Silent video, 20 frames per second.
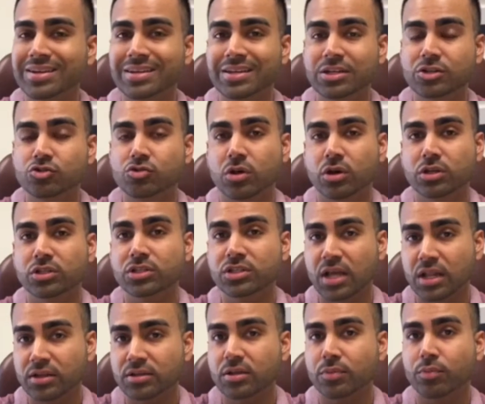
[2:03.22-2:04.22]
deed
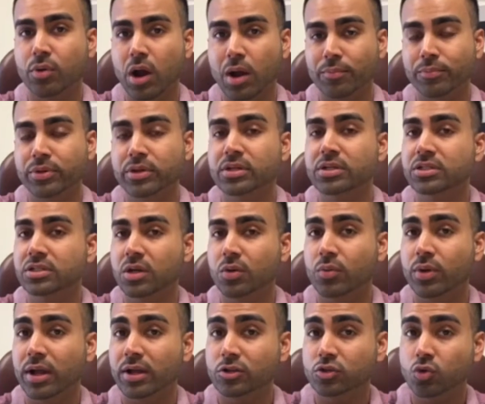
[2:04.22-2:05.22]
selling the property to
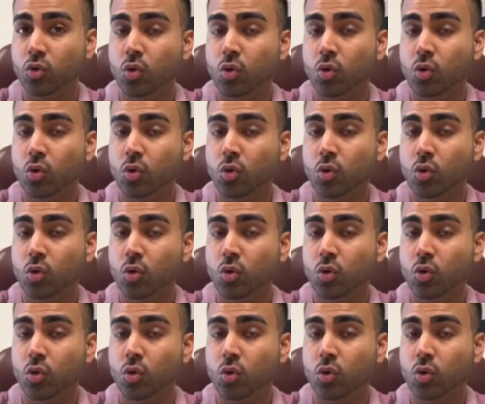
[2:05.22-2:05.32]
someone else,